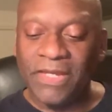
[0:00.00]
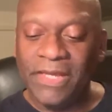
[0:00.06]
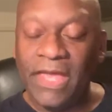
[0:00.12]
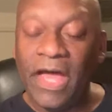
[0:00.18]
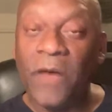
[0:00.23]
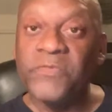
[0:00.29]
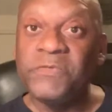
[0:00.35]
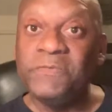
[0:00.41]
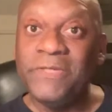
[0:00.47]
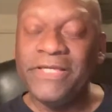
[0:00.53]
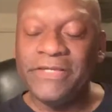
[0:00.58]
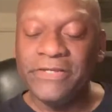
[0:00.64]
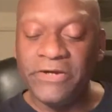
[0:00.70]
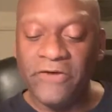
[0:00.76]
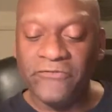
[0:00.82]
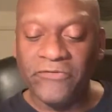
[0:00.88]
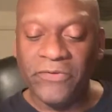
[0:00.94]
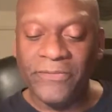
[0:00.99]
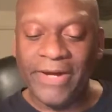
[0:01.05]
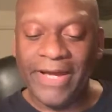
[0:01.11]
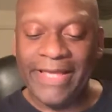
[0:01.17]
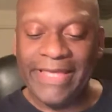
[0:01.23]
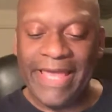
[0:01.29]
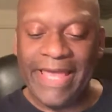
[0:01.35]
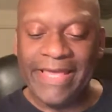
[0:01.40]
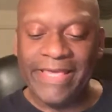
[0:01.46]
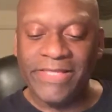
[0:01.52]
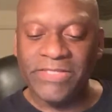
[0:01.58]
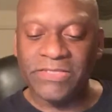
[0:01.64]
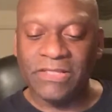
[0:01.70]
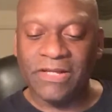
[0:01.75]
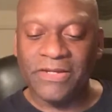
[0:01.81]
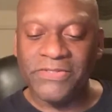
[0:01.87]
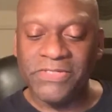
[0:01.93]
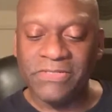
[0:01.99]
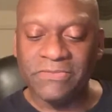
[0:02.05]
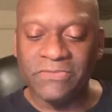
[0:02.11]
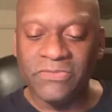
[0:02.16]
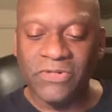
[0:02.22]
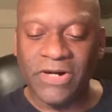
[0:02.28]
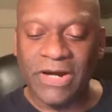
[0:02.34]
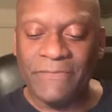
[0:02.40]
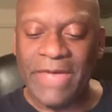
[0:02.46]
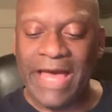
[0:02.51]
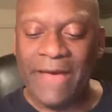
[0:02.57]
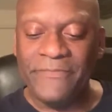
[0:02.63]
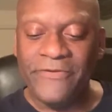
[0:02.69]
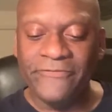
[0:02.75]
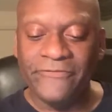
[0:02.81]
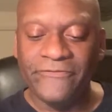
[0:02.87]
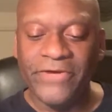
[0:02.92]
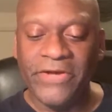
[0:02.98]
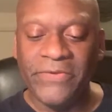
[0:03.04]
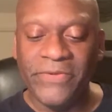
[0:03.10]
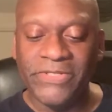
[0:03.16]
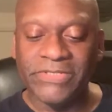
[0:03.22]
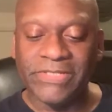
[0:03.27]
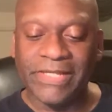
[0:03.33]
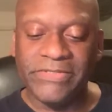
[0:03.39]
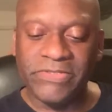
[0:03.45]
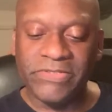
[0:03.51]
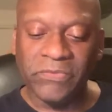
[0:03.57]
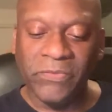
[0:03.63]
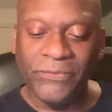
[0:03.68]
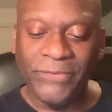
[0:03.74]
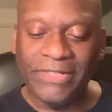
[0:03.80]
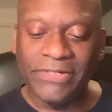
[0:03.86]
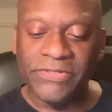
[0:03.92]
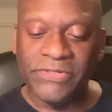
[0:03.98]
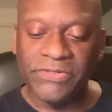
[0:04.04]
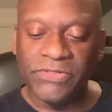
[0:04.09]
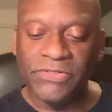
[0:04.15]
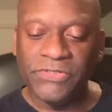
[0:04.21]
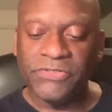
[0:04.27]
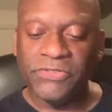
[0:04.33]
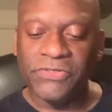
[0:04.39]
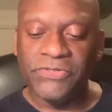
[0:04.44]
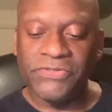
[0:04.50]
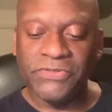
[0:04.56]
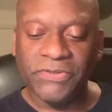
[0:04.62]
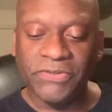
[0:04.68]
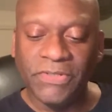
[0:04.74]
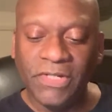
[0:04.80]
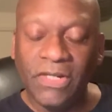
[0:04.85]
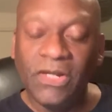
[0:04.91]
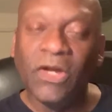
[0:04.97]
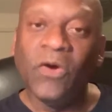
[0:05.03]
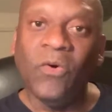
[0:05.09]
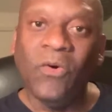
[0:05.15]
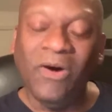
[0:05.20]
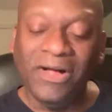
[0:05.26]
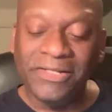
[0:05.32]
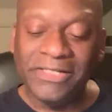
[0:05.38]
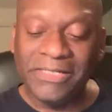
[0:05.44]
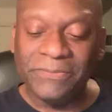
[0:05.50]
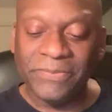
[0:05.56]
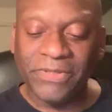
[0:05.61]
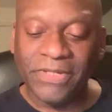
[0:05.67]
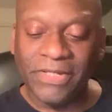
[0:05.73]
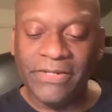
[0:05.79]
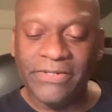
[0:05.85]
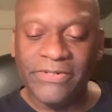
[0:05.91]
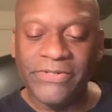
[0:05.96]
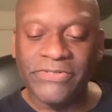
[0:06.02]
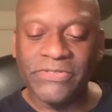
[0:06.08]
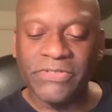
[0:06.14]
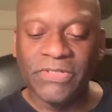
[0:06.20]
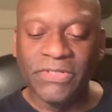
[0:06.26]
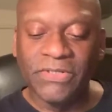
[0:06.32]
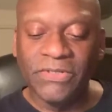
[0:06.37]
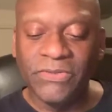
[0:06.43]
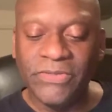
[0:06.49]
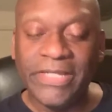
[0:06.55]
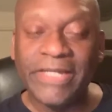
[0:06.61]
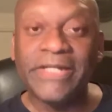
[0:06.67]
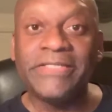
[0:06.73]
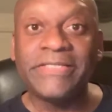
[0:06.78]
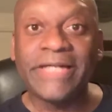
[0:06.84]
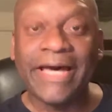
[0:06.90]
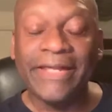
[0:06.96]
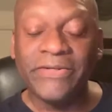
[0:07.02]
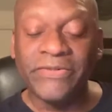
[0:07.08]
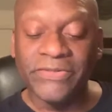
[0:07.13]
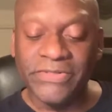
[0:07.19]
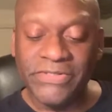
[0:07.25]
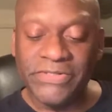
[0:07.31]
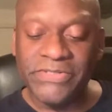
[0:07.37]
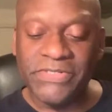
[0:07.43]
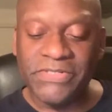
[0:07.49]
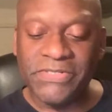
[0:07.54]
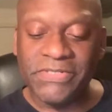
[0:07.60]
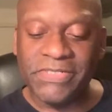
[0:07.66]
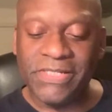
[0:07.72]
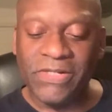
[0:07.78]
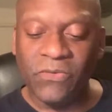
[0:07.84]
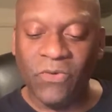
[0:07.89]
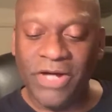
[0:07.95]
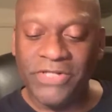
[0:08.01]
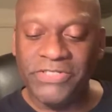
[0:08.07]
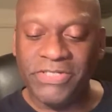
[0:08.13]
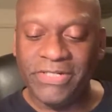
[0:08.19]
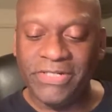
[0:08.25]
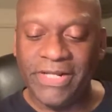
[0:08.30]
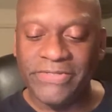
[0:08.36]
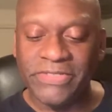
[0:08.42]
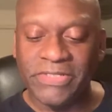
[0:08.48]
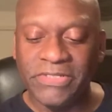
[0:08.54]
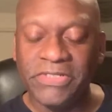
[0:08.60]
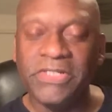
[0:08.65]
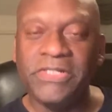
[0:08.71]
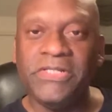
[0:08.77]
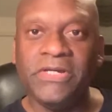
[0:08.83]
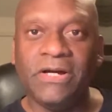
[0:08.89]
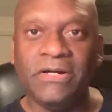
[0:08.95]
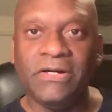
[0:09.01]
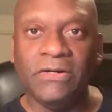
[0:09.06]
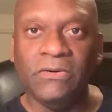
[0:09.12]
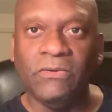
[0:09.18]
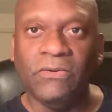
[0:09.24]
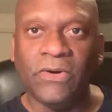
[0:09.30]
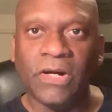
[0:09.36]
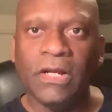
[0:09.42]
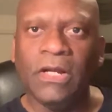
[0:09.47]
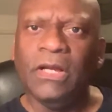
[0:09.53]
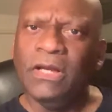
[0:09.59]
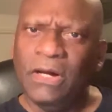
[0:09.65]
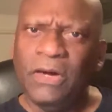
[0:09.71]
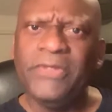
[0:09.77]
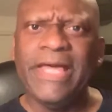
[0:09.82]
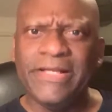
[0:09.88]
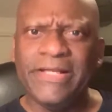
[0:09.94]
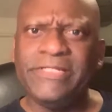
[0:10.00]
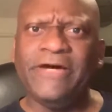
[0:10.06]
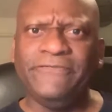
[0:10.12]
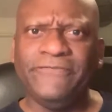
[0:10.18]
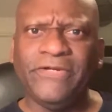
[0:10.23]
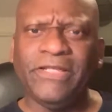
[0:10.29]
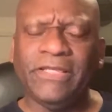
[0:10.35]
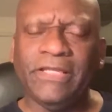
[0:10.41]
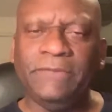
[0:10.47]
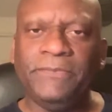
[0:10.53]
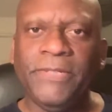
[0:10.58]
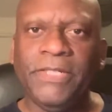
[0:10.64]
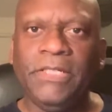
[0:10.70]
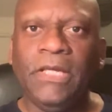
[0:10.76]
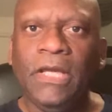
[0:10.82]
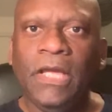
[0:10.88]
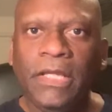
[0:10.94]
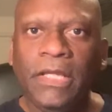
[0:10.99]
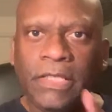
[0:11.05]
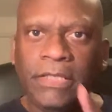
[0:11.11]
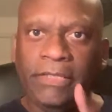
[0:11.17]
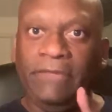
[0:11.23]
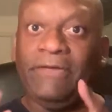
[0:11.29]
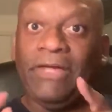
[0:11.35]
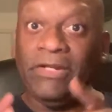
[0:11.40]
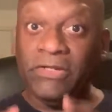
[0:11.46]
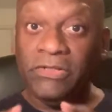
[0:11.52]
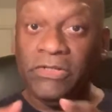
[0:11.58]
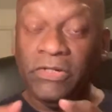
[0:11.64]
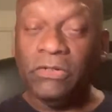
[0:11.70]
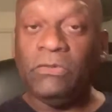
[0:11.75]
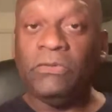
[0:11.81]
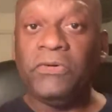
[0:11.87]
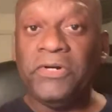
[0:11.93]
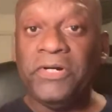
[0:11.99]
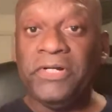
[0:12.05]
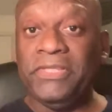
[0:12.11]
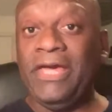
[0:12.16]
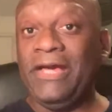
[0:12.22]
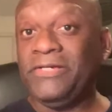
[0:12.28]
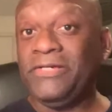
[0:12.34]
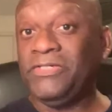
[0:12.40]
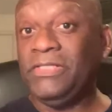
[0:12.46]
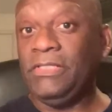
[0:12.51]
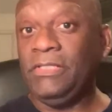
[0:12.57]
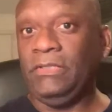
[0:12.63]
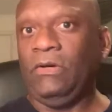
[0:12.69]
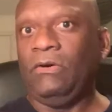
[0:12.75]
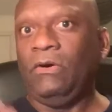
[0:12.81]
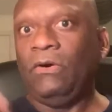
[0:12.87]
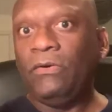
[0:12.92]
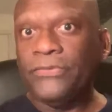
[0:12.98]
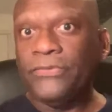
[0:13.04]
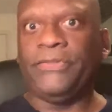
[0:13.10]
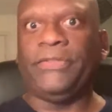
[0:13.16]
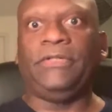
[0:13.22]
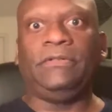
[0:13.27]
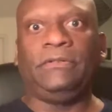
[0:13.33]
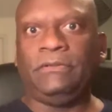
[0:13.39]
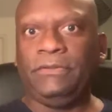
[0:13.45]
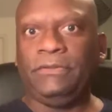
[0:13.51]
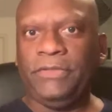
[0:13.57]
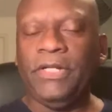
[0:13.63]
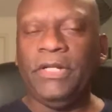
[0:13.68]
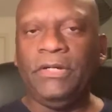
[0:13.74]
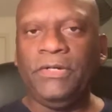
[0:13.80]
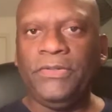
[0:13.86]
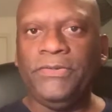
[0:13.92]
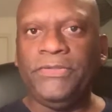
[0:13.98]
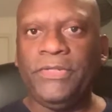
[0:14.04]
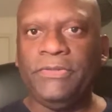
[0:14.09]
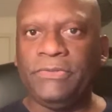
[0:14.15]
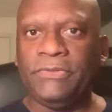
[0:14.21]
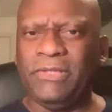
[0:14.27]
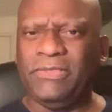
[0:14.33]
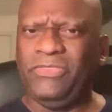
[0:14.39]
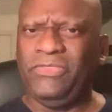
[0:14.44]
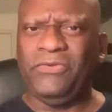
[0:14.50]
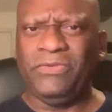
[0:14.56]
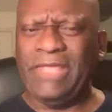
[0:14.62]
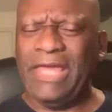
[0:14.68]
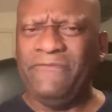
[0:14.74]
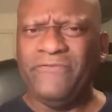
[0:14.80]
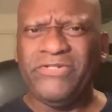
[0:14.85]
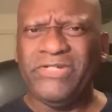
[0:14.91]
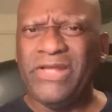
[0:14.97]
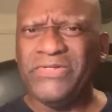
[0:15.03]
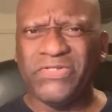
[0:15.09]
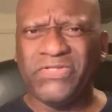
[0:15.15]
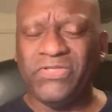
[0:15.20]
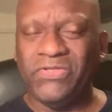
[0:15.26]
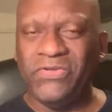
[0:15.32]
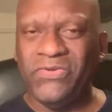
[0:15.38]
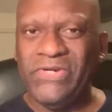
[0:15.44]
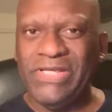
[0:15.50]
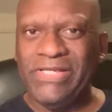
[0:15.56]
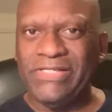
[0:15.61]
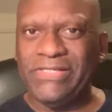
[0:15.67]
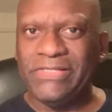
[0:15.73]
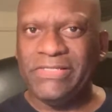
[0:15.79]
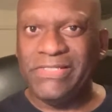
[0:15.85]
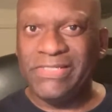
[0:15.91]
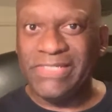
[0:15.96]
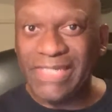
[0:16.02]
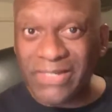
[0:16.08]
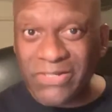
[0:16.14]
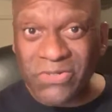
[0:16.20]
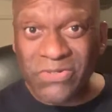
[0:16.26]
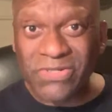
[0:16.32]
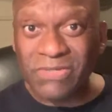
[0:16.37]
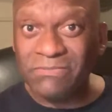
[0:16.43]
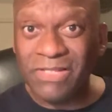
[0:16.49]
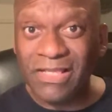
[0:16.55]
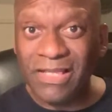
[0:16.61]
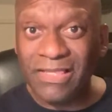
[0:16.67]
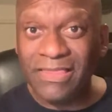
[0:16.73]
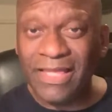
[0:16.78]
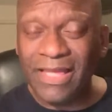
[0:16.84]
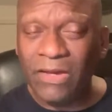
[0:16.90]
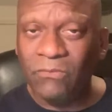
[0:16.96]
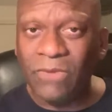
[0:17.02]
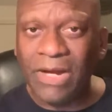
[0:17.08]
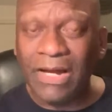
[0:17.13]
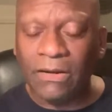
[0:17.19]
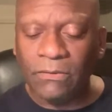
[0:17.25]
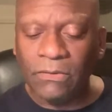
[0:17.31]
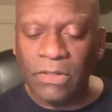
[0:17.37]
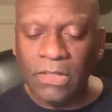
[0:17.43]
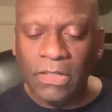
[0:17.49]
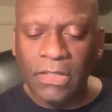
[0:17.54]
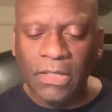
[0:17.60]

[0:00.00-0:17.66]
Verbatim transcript: Helps me get over my Yankees lost some more. I'm happy for veterans like Zimmerman and Scherzer. Quality players who get a title. Good to see Washington has a good young core. Oh, yeah, definitely. But they've got a good young core and they're actually older. You know, they're like th average age is 36 or something like that. Wow.